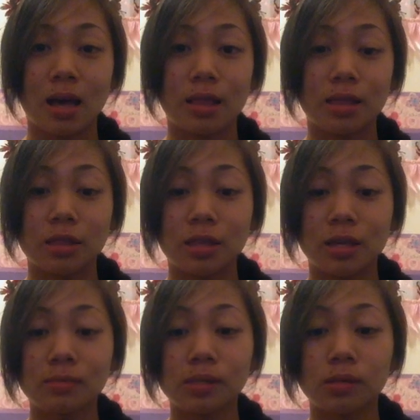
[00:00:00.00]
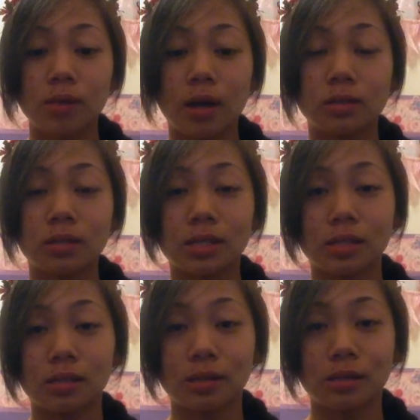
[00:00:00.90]
The themes surrounding the
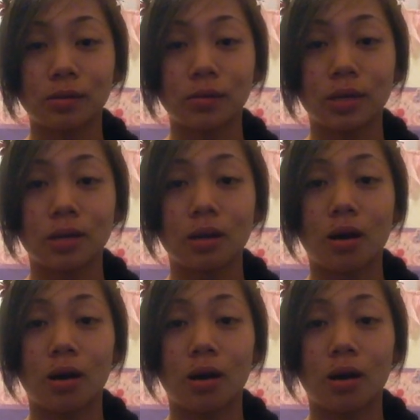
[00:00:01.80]
soliloquy